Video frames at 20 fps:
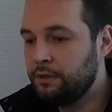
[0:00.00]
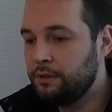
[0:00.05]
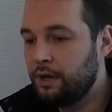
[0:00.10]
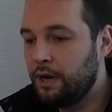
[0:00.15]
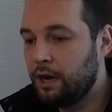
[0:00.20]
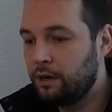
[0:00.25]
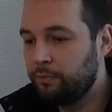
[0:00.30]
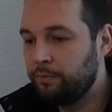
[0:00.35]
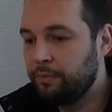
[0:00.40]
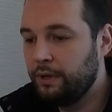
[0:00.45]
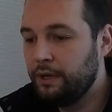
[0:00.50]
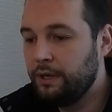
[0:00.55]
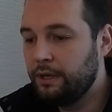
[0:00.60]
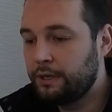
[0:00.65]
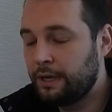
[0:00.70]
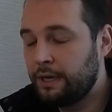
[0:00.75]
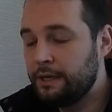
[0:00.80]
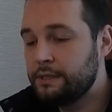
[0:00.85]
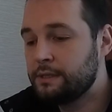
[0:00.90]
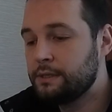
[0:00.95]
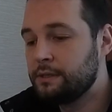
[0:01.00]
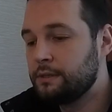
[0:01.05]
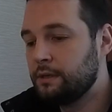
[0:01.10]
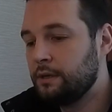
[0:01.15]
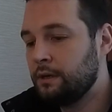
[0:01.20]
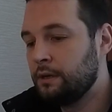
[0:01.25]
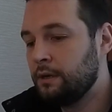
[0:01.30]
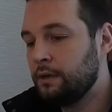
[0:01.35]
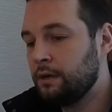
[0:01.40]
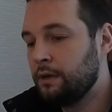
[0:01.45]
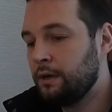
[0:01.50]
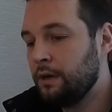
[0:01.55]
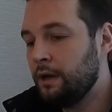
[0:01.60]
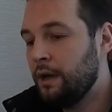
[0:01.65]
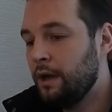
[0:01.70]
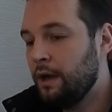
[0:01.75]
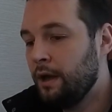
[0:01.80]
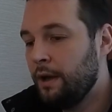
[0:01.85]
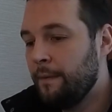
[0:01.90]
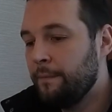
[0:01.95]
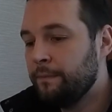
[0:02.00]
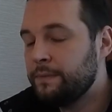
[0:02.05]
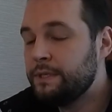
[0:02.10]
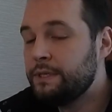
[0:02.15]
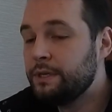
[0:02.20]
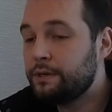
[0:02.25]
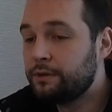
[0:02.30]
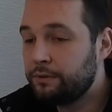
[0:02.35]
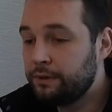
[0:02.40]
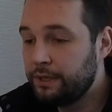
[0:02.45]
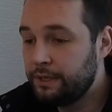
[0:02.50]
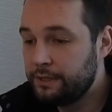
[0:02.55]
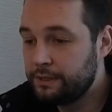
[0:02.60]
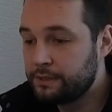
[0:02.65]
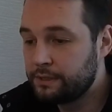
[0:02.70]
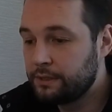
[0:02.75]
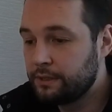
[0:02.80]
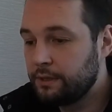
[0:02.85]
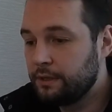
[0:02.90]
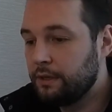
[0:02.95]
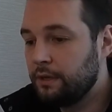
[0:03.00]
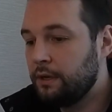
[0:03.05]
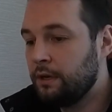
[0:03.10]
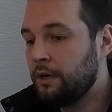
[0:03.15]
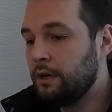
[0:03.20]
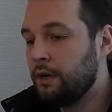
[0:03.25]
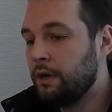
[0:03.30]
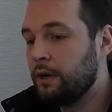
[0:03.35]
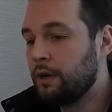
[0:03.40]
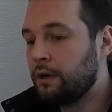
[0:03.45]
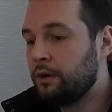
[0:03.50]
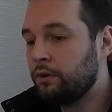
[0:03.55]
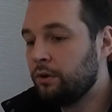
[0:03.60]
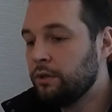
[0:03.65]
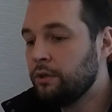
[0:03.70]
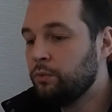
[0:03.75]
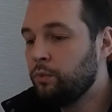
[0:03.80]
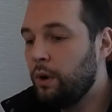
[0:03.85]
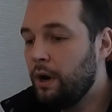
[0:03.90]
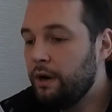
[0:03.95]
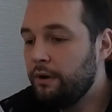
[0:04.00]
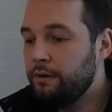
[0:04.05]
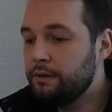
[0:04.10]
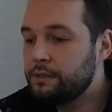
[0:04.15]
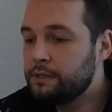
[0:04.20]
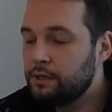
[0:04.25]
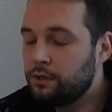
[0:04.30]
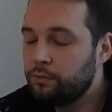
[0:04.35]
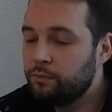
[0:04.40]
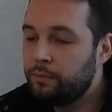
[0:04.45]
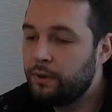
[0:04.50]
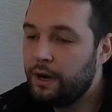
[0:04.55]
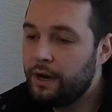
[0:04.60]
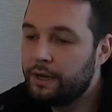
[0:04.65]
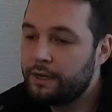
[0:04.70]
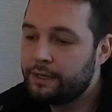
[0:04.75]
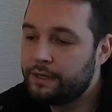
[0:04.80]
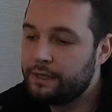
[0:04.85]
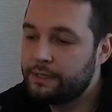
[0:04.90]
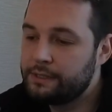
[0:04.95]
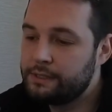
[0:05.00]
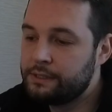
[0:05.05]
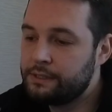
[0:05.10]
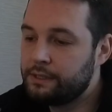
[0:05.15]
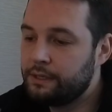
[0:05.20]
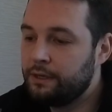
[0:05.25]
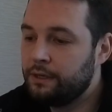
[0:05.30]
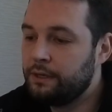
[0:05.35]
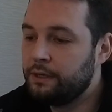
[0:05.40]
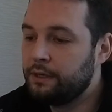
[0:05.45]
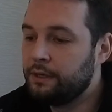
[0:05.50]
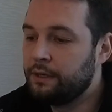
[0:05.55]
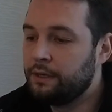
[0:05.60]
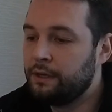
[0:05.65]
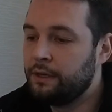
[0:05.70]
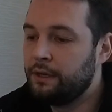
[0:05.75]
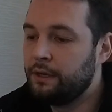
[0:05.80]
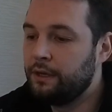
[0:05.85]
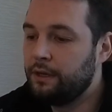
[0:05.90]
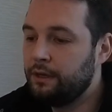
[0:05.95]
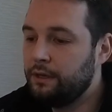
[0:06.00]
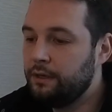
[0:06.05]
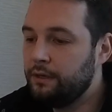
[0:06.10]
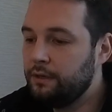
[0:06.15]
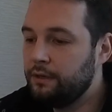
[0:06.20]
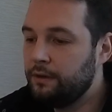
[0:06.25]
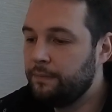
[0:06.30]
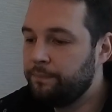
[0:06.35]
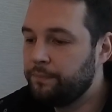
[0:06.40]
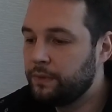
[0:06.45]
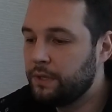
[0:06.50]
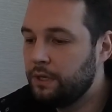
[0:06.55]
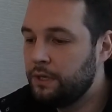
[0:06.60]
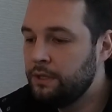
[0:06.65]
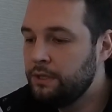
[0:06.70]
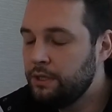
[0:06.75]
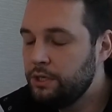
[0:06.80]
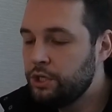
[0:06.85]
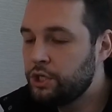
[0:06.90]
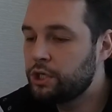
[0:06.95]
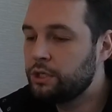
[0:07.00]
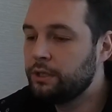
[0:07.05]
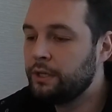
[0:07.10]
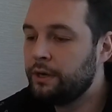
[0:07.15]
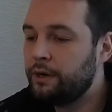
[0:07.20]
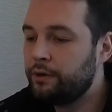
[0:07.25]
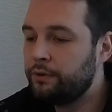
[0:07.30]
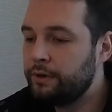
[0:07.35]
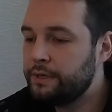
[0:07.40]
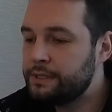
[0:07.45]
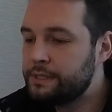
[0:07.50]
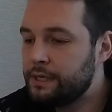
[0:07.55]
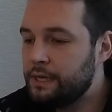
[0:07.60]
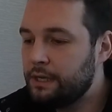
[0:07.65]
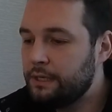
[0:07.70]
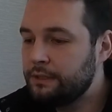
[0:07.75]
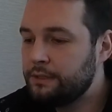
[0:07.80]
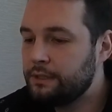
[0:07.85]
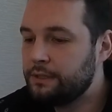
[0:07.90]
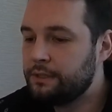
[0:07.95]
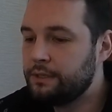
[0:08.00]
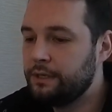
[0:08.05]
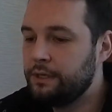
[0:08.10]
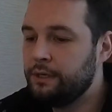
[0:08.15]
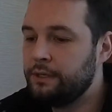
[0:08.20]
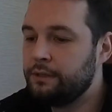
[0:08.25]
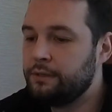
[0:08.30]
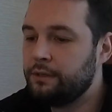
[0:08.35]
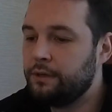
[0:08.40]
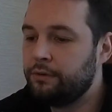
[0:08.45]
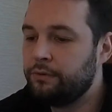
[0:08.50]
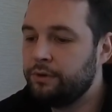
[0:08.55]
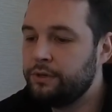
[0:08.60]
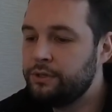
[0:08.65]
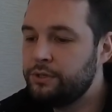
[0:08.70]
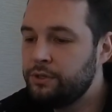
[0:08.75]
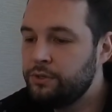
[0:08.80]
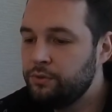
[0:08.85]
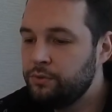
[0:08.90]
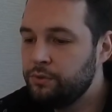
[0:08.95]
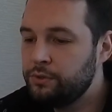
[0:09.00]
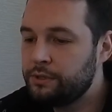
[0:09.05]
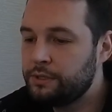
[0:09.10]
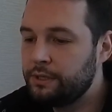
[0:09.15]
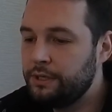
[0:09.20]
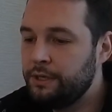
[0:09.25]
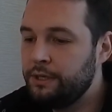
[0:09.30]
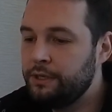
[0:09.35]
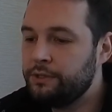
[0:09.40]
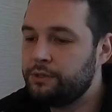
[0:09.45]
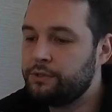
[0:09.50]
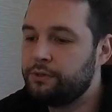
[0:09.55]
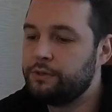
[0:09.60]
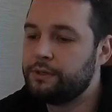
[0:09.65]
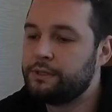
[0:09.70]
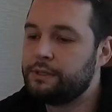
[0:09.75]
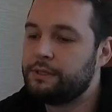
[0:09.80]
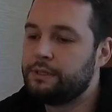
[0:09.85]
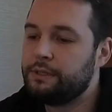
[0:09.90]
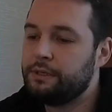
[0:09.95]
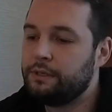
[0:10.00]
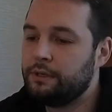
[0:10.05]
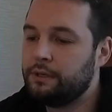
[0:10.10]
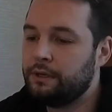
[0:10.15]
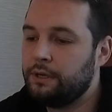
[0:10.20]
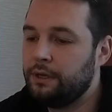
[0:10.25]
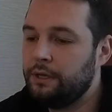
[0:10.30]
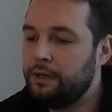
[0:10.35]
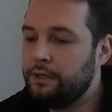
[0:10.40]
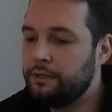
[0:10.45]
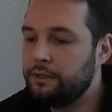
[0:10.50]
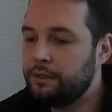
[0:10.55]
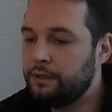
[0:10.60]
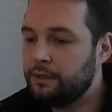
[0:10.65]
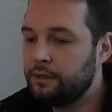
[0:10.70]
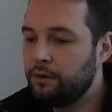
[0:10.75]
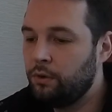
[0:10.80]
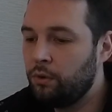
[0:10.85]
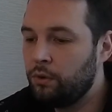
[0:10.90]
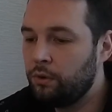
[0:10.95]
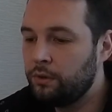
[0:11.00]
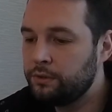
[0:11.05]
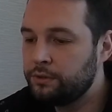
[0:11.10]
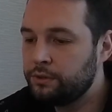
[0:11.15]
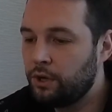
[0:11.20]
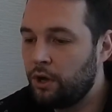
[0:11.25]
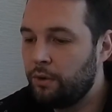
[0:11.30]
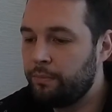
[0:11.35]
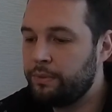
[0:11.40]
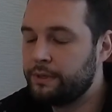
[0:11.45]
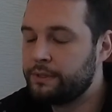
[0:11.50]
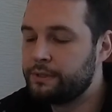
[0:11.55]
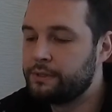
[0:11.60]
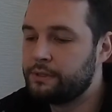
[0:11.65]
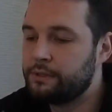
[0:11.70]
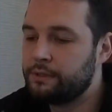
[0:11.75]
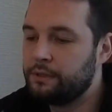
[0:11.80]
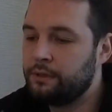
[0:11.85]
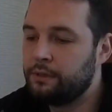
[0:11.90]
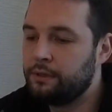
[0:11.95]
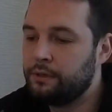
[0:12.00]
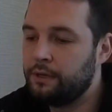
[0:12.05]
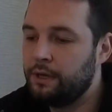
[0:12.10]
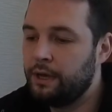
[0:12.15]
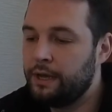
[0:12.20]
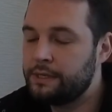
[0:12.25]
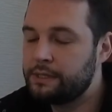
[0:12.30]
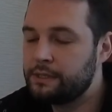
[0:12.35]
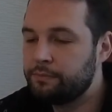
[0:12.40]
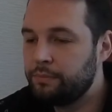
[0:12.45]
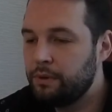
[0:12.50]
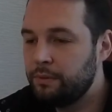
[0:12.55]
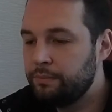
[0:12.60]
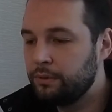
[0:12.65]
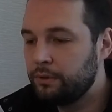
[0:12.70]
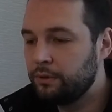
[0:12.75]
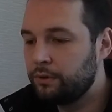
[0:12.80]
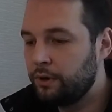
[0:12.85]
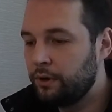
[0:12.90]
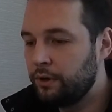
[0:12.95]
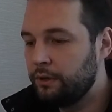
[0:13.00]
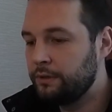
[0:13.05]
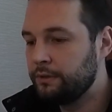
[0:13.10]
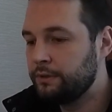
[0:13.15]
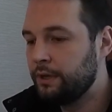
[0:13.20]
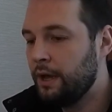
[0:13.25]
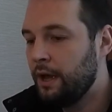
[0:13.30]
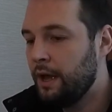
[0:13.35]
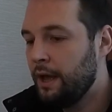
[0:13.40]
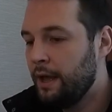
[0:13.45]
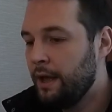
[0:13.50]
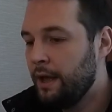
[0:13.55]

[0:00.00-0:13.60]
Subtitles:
in RPA has decreased. Coronavirus outbreak has initially resulted in reduced interest in all topics as people learned